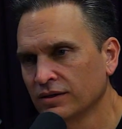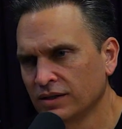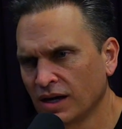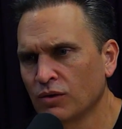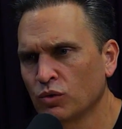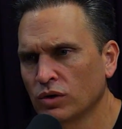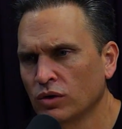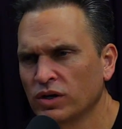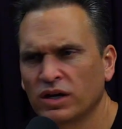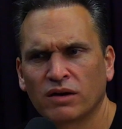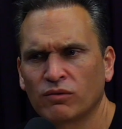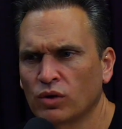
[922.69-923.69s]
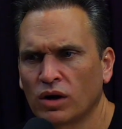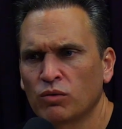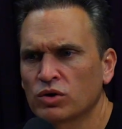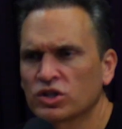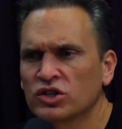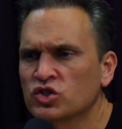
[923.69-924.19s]
Yeah. Oh, yeah. I
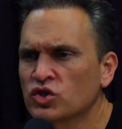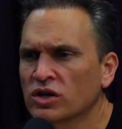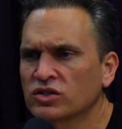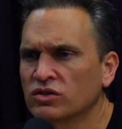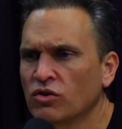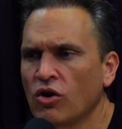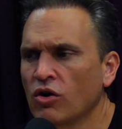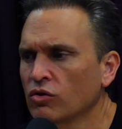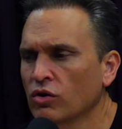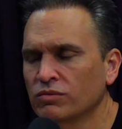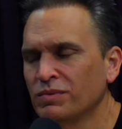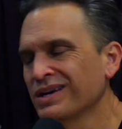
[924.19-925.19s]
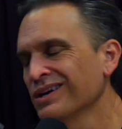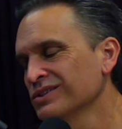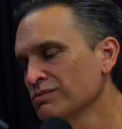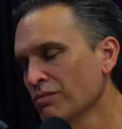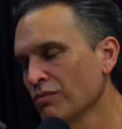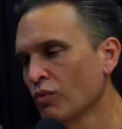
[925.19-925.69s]
worked construction
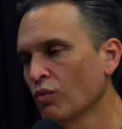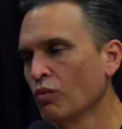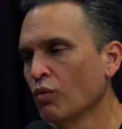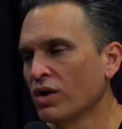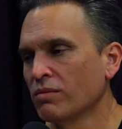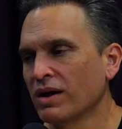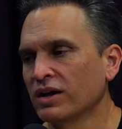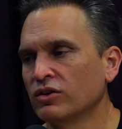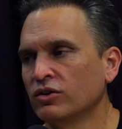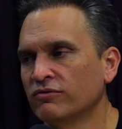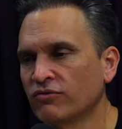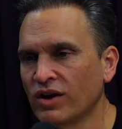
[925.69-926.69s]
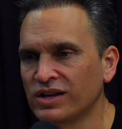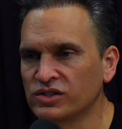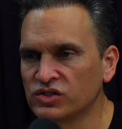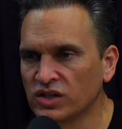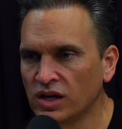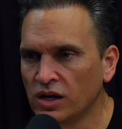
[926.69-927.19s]
because one of my good
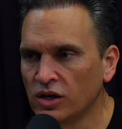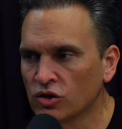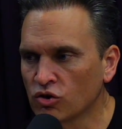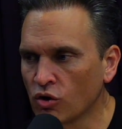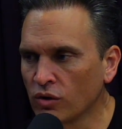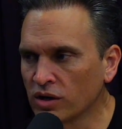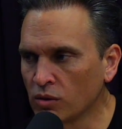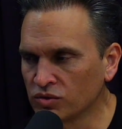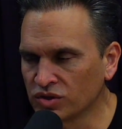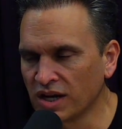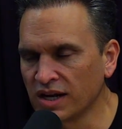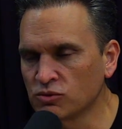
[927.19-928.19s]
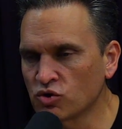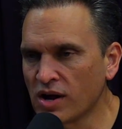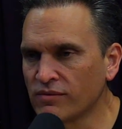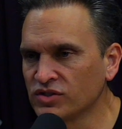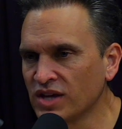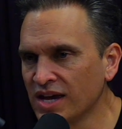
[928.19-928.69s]
friends growing up was a guy named
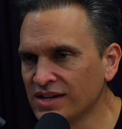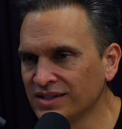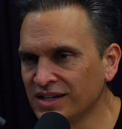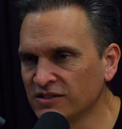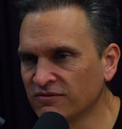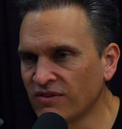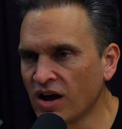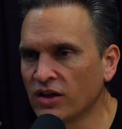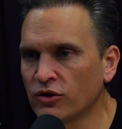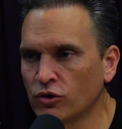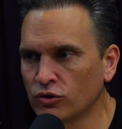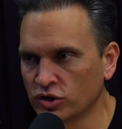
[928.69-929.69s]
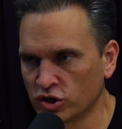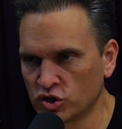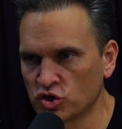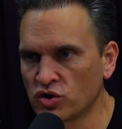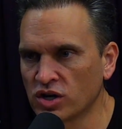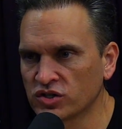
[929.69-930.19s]
Travis Hayes, and his father owned a
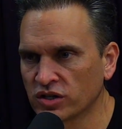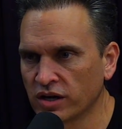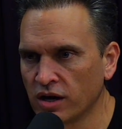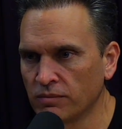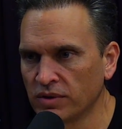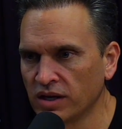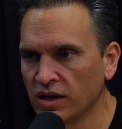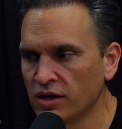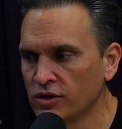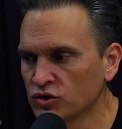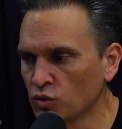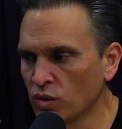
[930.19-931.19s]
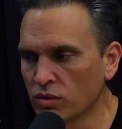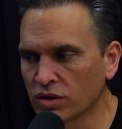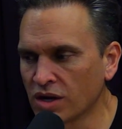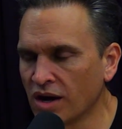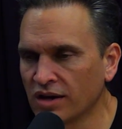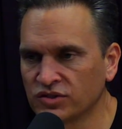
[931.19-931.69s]
construction company. So we were
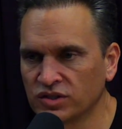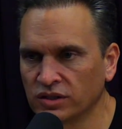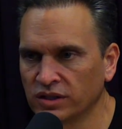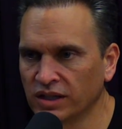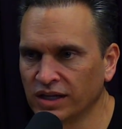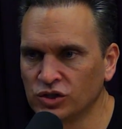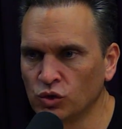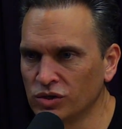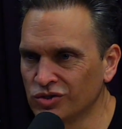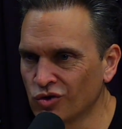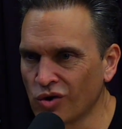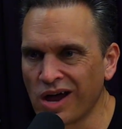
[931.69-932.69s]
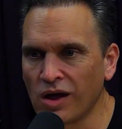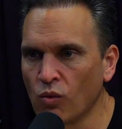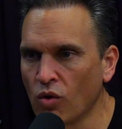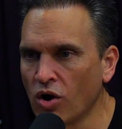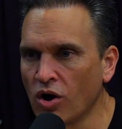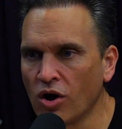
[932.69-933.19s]
constantly like doing
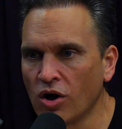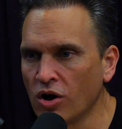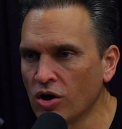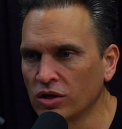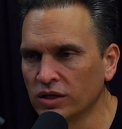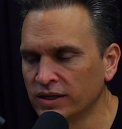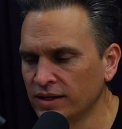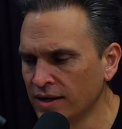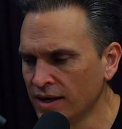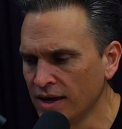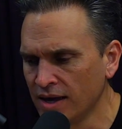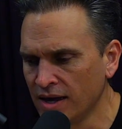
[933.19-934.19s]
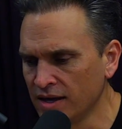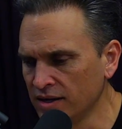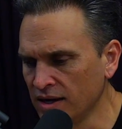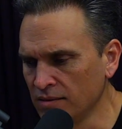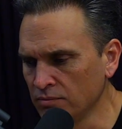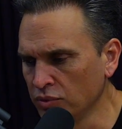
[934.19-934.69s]
drywall
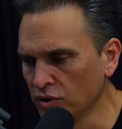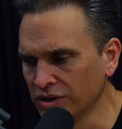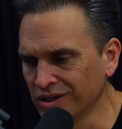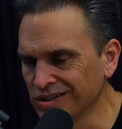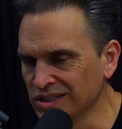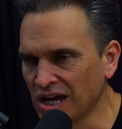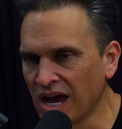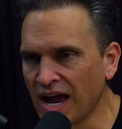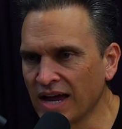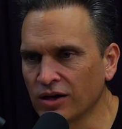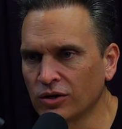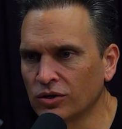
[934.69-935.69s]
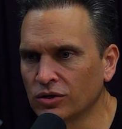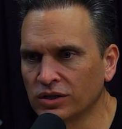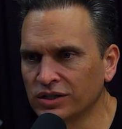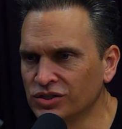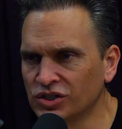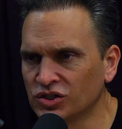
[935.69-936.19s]
and putting in tile
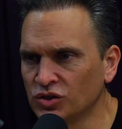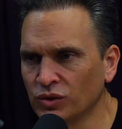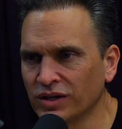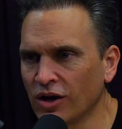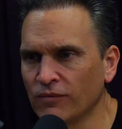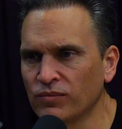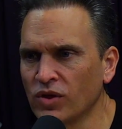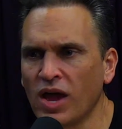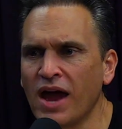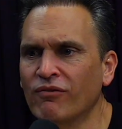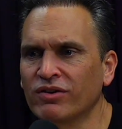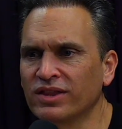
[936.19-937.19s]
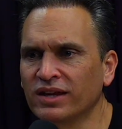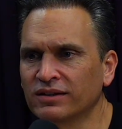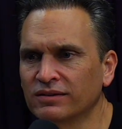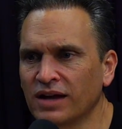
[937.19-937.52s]
and just doing everything